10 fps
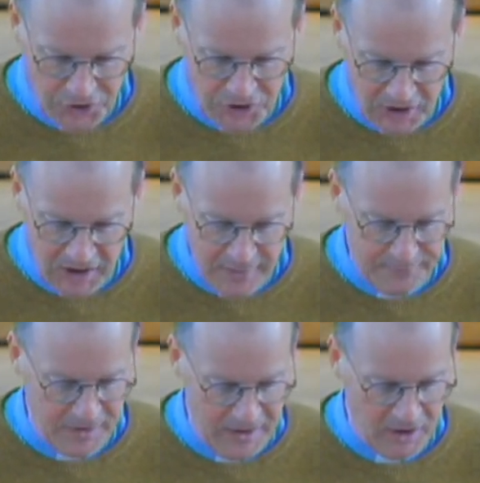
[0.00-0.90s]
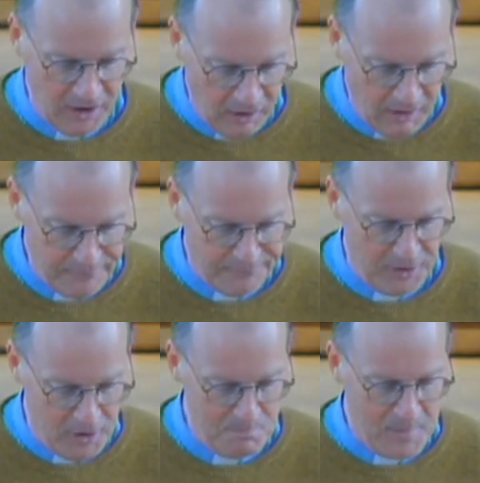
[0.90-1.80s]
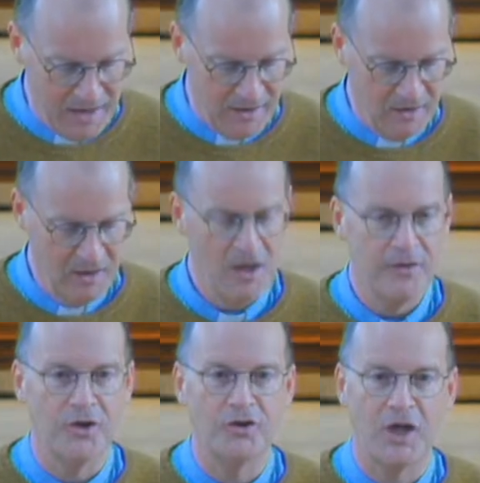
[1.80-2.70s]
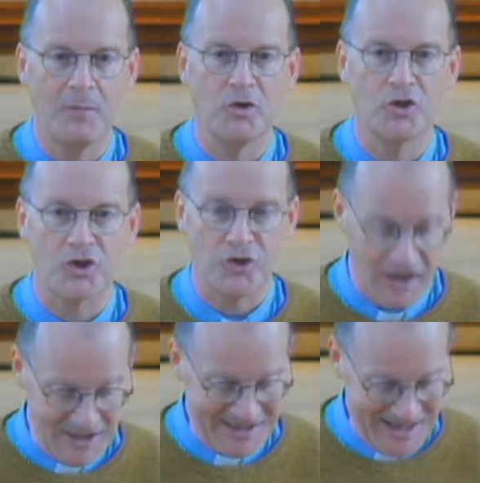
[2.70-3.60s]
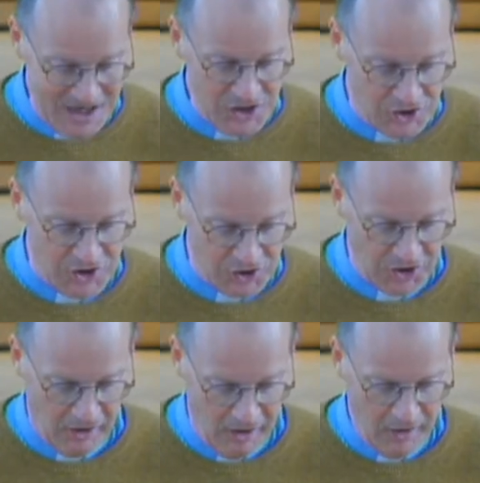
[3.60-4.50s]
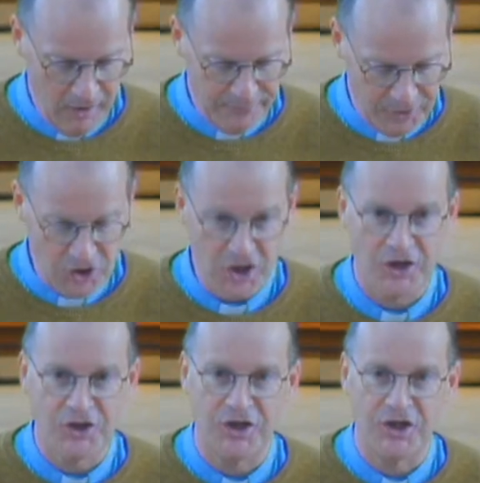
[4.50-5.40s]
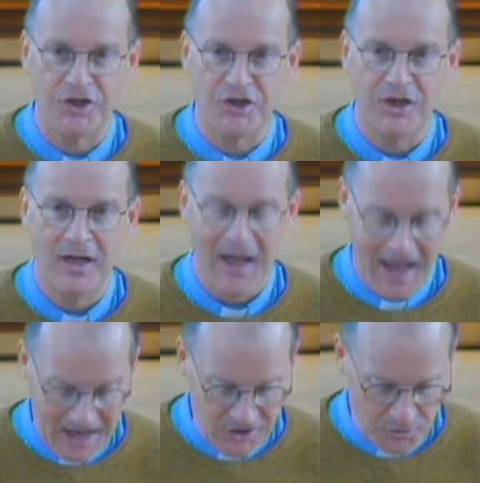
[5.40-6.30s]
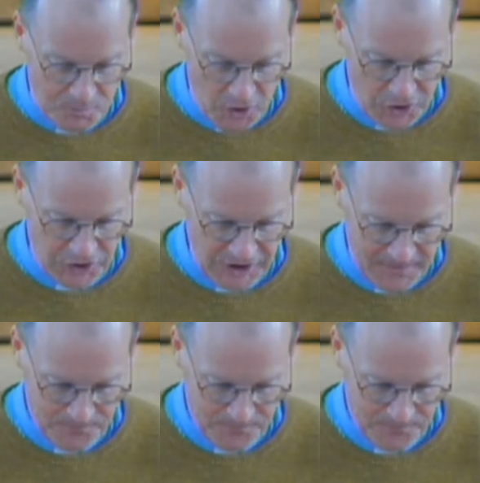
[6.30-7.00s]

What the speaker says: to live in a life and manner that demonstrates his desire for justice and mercy.